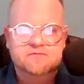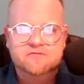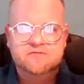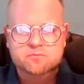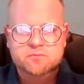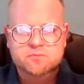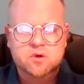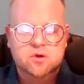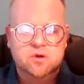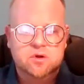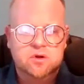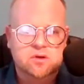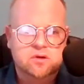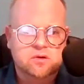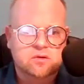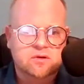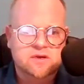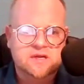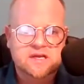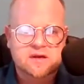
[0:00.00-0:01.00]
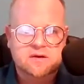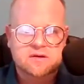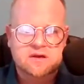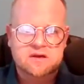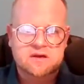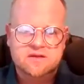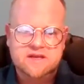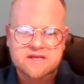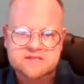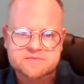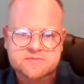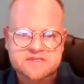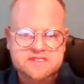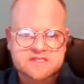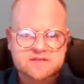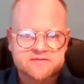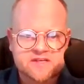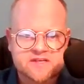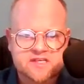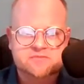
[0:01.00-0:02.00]
football, or, are there
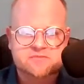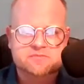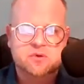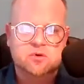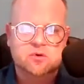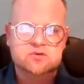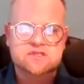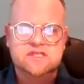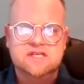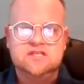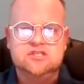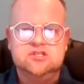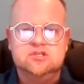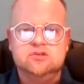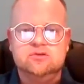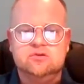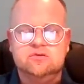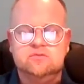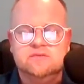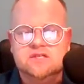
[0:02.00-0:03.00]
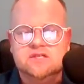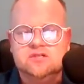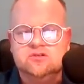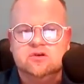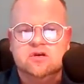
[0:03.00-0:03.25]
specific sports that you